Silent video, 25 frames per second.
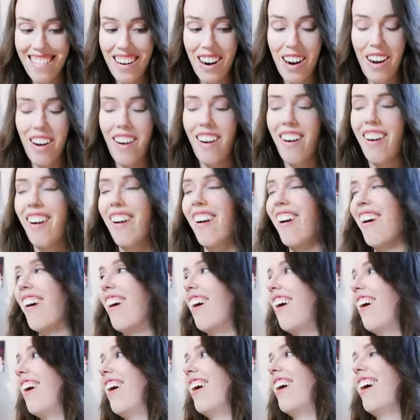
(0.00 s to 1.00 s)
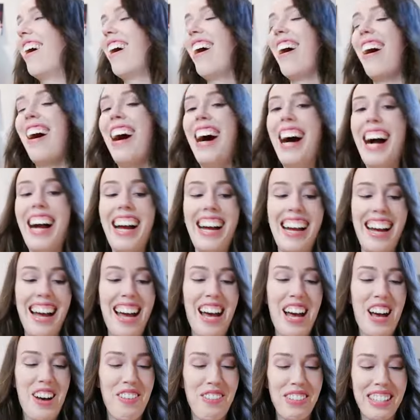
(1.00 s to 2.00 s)
Oh, I
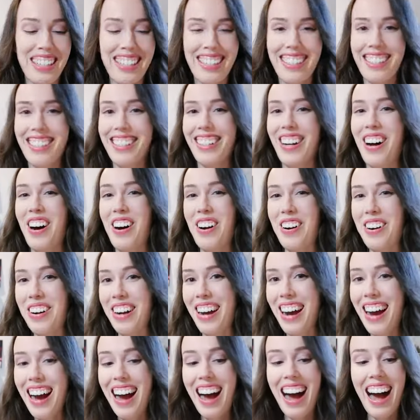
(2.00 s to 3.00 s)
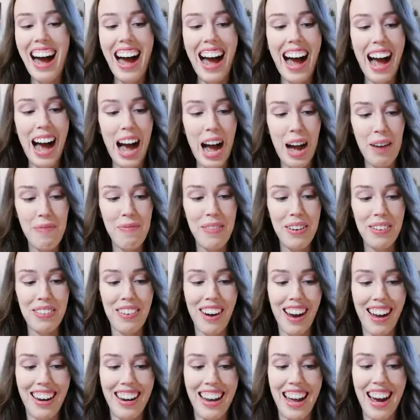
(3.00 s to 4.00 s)
am so happy
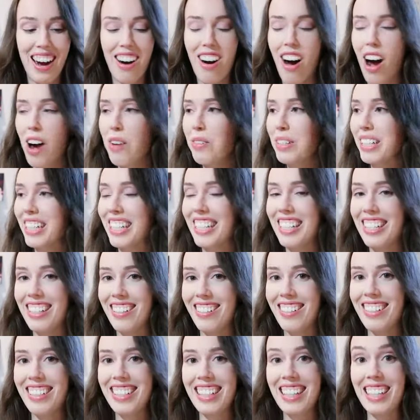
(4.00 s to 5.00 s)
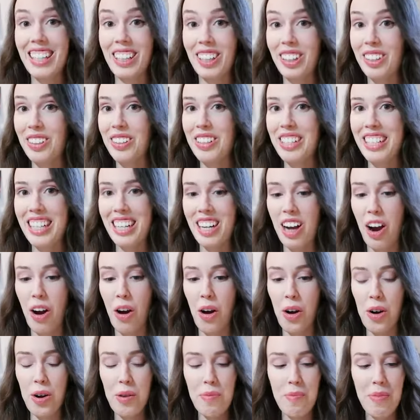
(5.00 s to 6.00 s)
right now. I was seriously losing
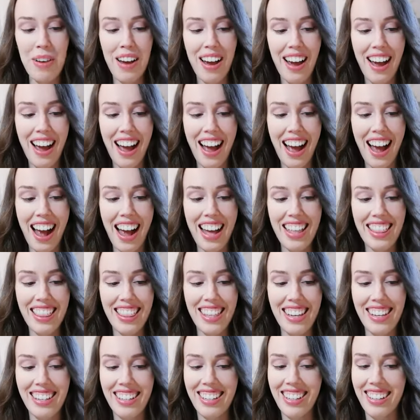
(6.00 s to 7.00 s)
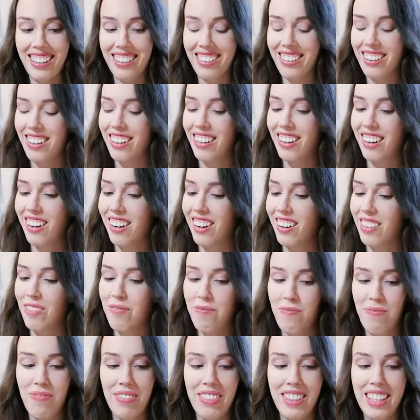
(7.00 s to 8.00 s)
hope and thinking, oh,
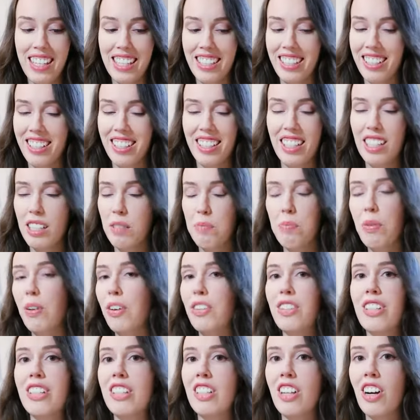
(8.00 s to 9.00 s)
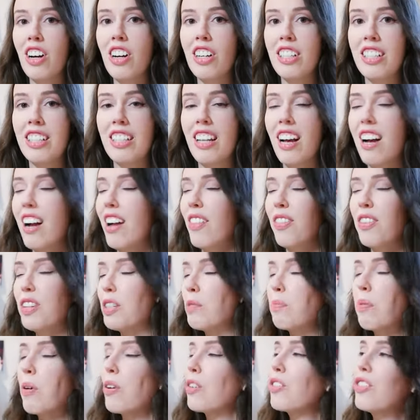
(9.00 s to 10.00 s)
this, this box is cursed
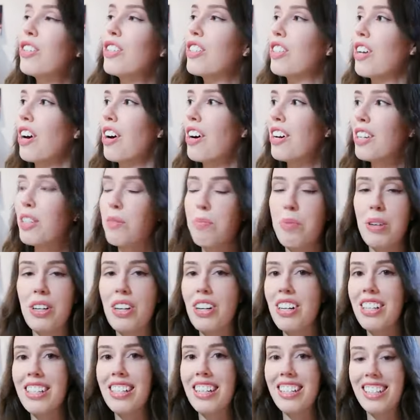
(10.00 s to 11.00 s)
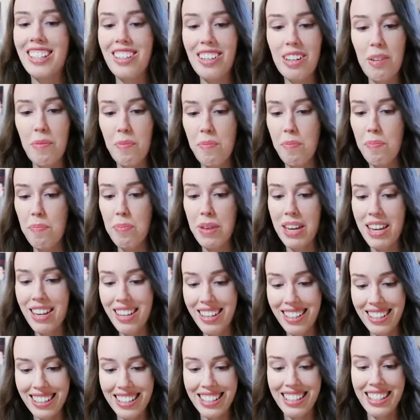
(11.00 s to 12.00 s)
this box is cursed because it's got a
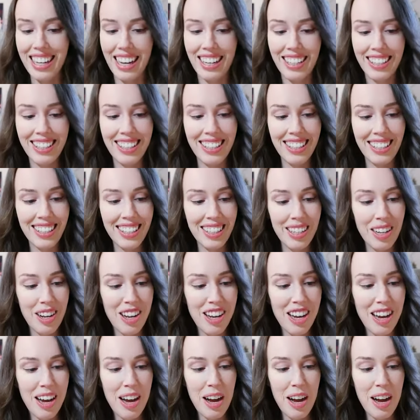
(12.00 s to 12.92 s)
big dent in it.